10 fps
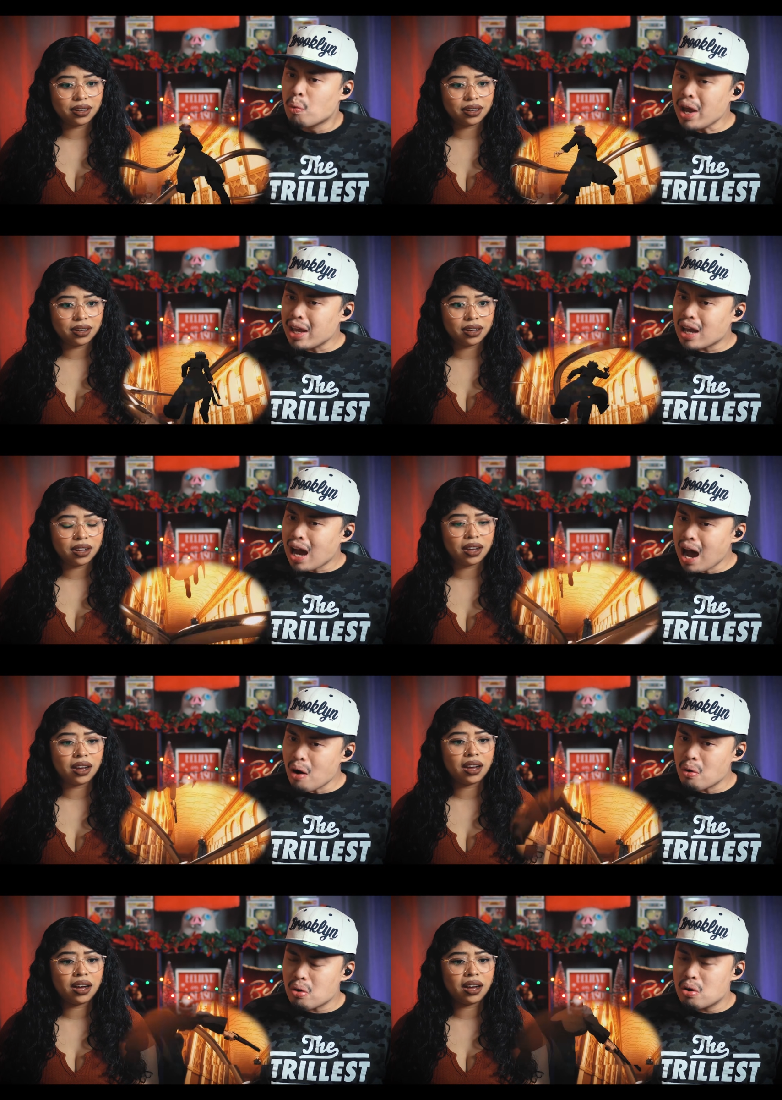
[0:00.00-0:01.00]
Speaker 1: Wait,
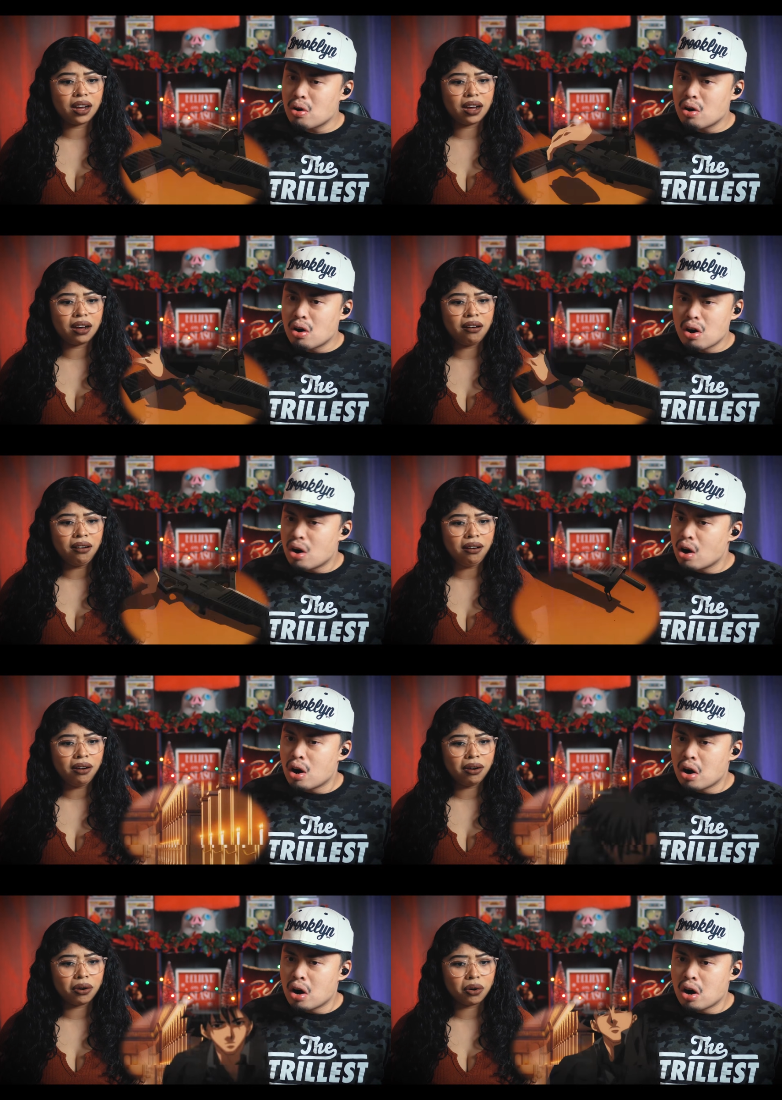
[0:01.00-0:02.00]
how?
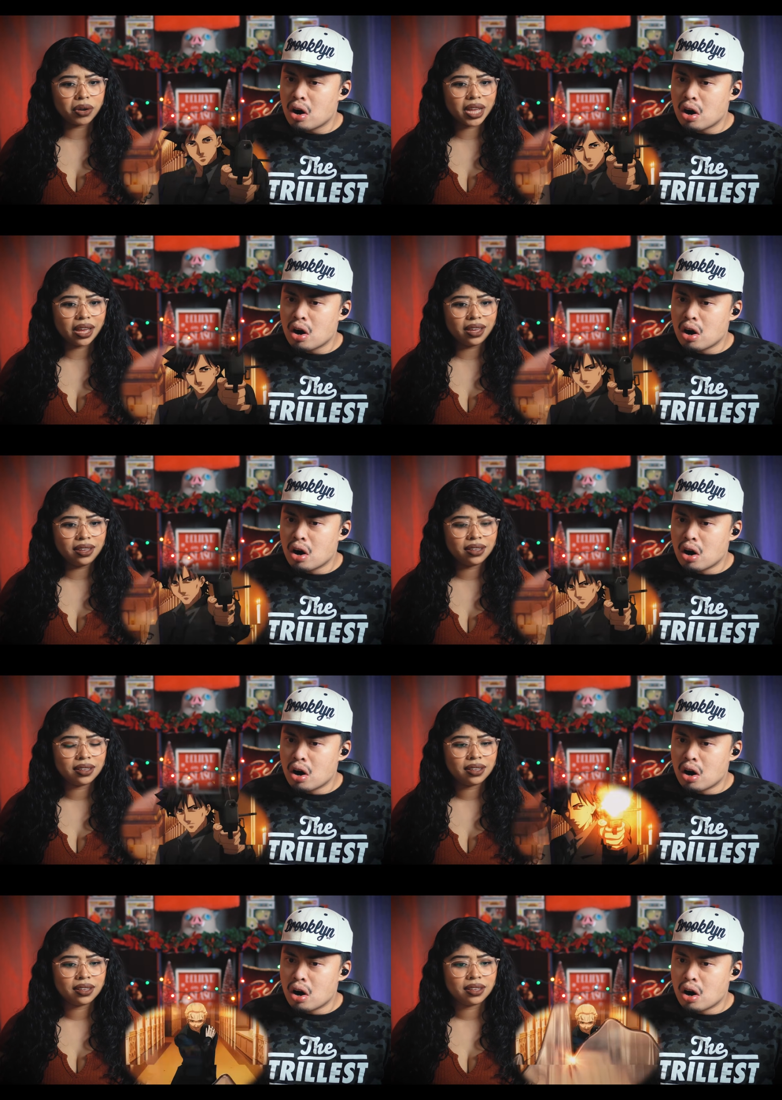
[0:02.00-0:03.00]
Oh, okay.
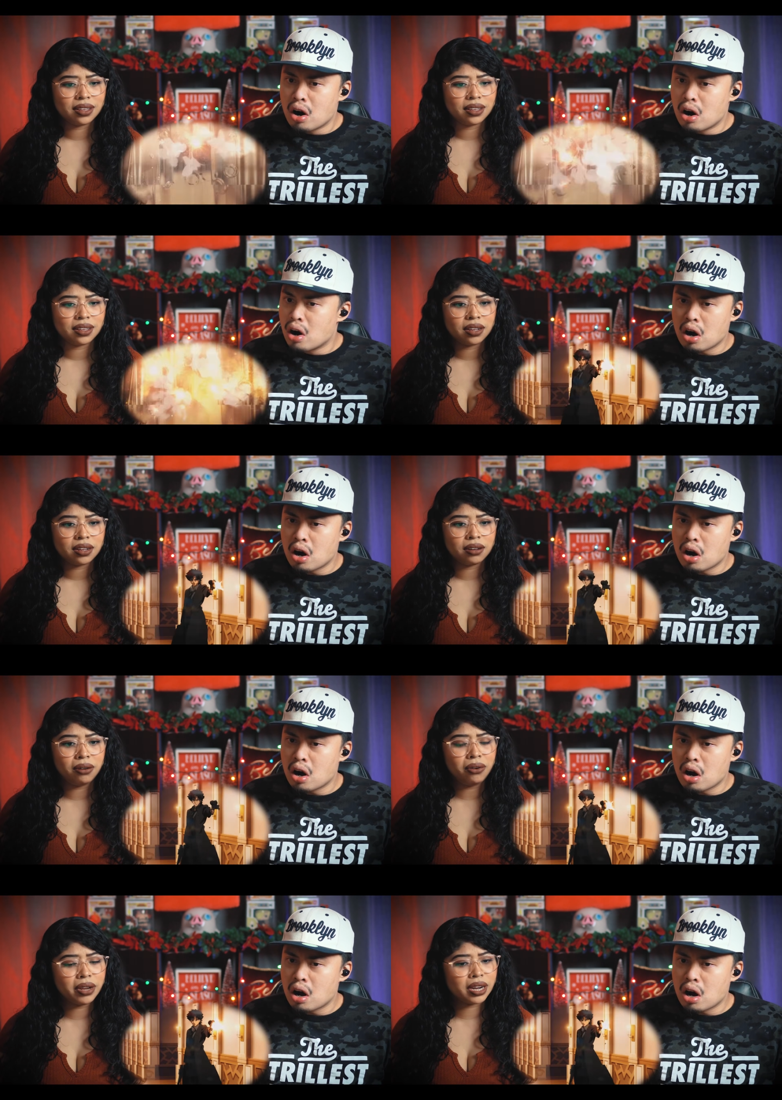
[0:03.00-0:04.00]

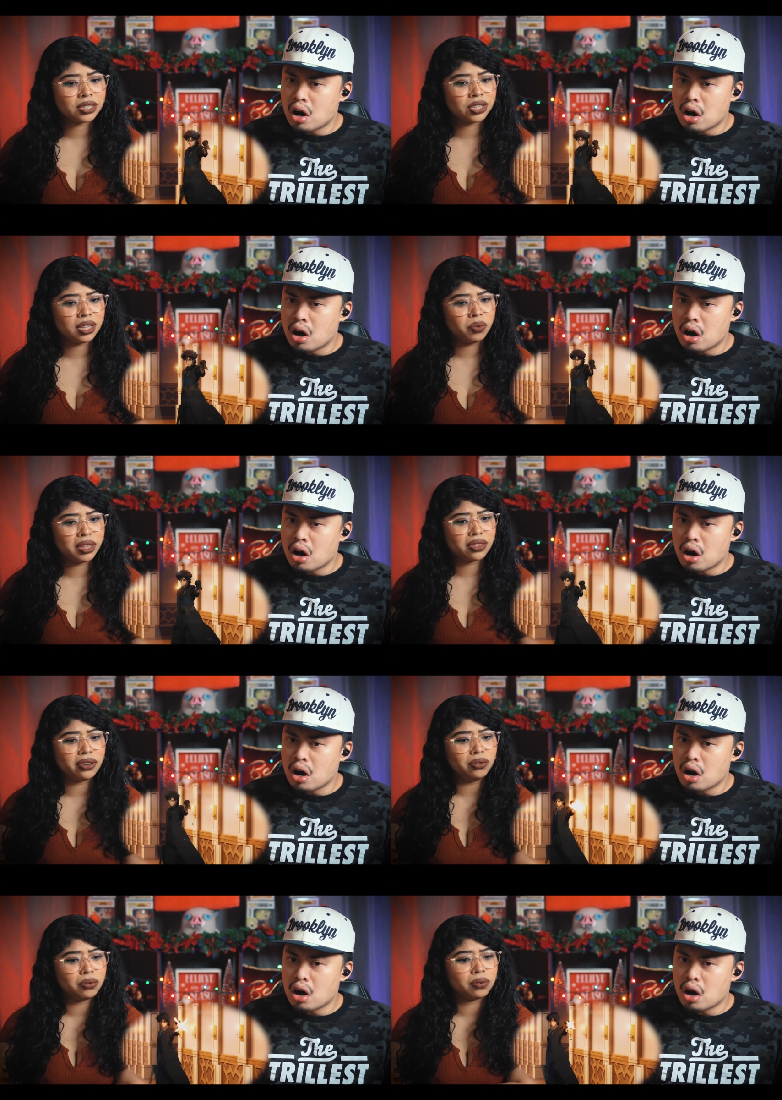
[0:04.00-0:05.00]
Oh, it actually went
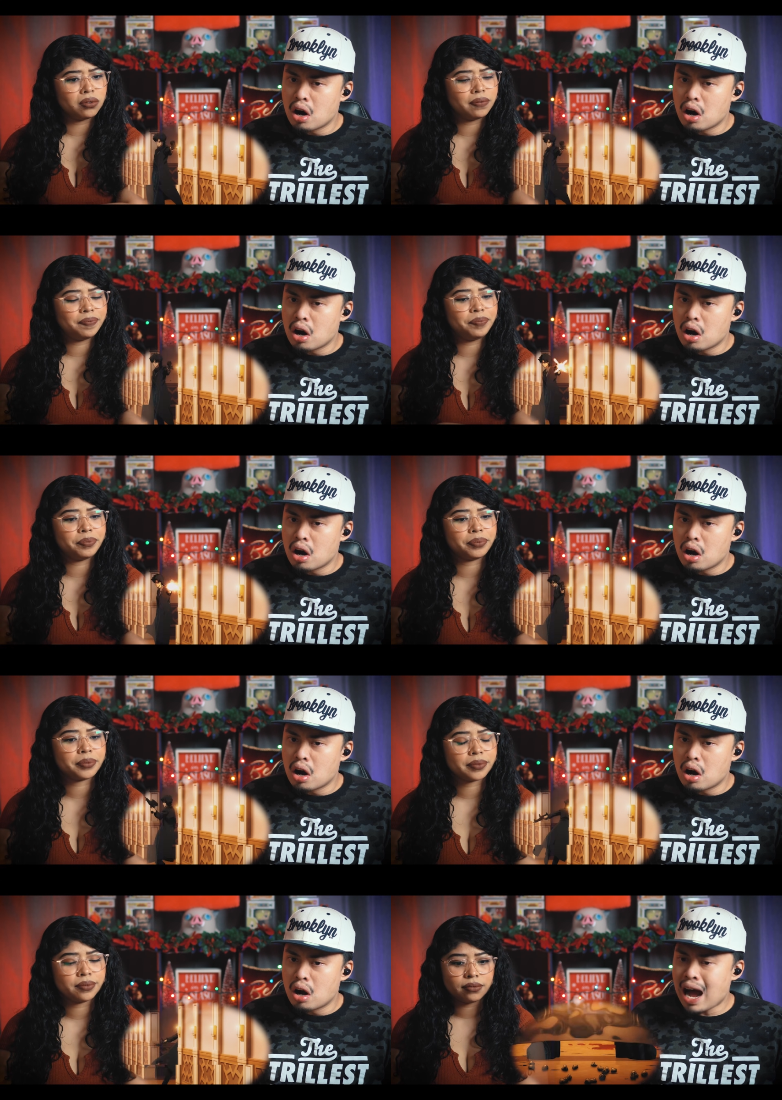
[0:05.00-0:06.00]
through. Hmm.
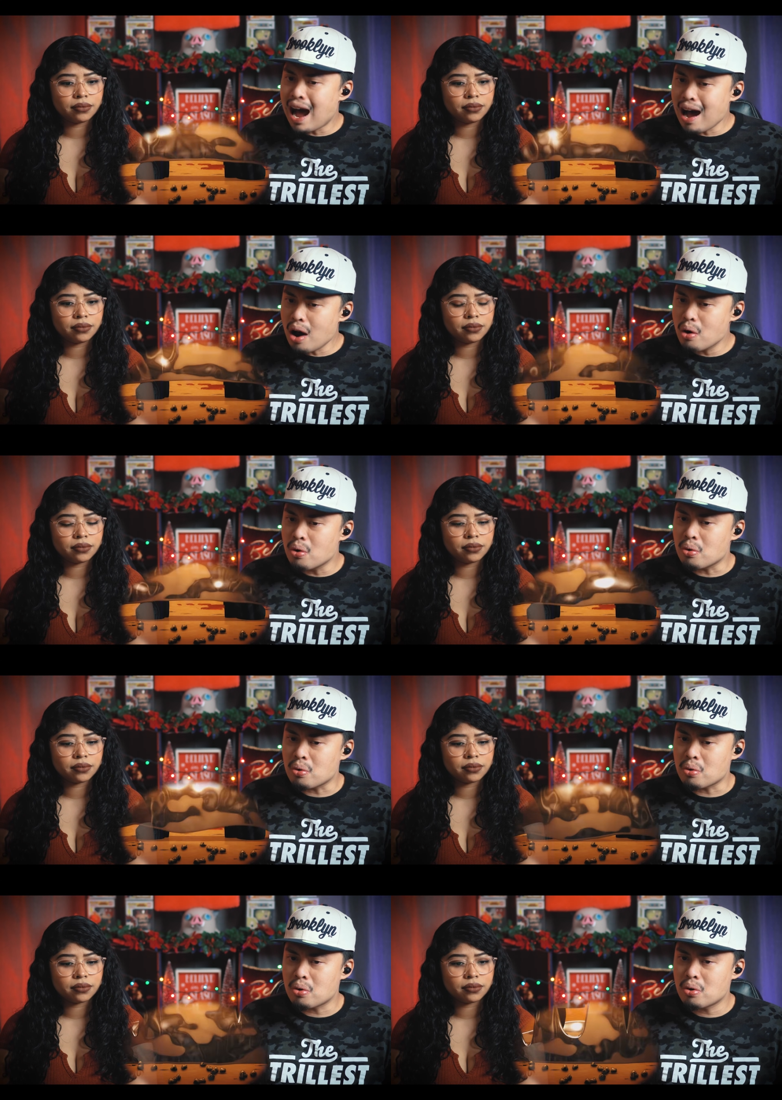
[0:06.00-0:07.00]

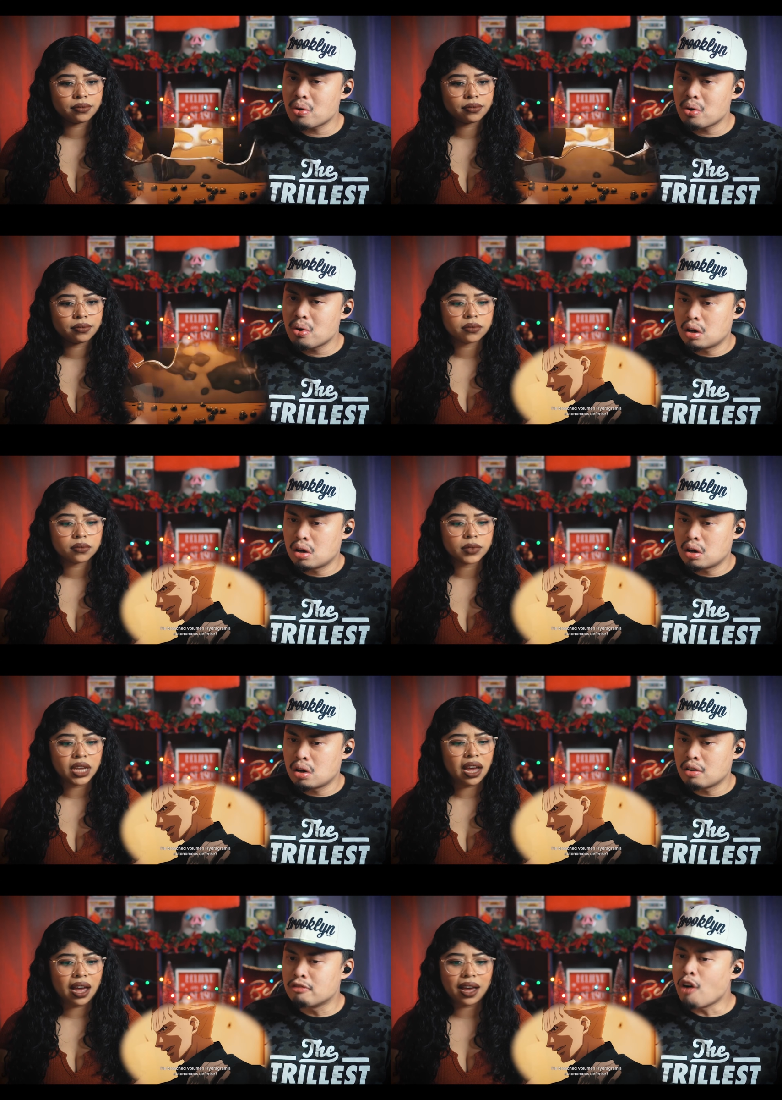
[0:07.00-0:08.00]
Speaker 2: How?
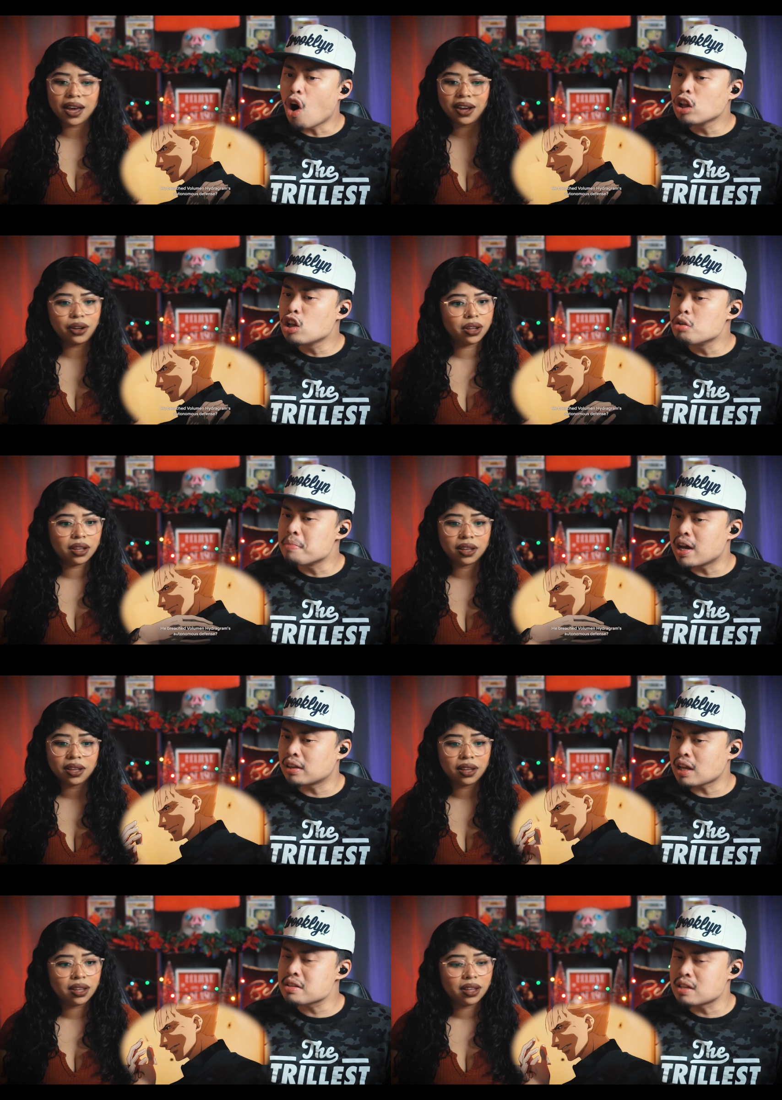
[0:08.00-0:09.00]

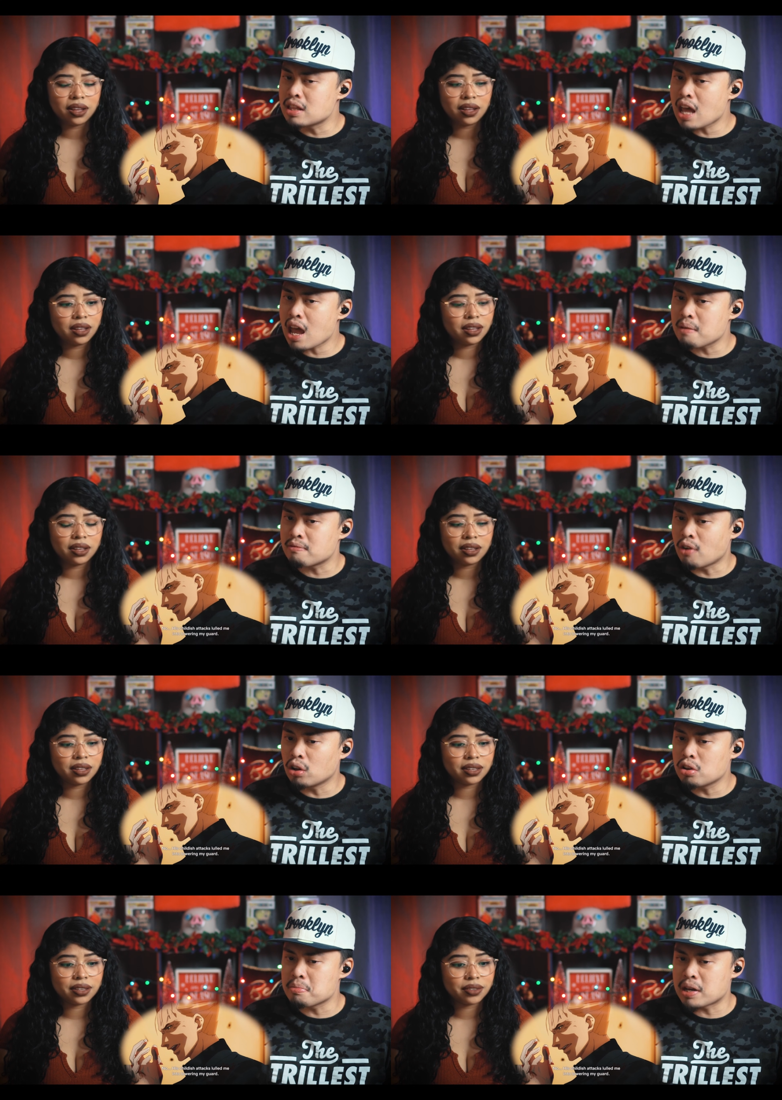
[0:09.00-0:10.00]
Volumen, that's the name,
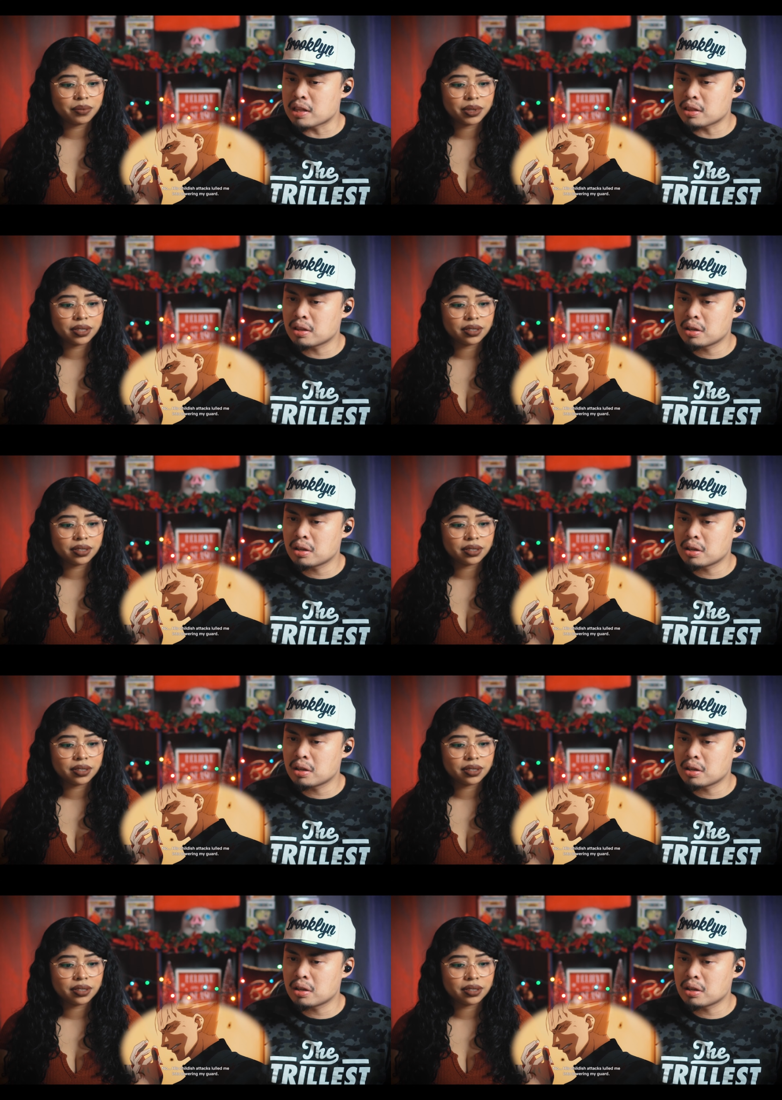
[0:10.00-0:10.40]
Volumen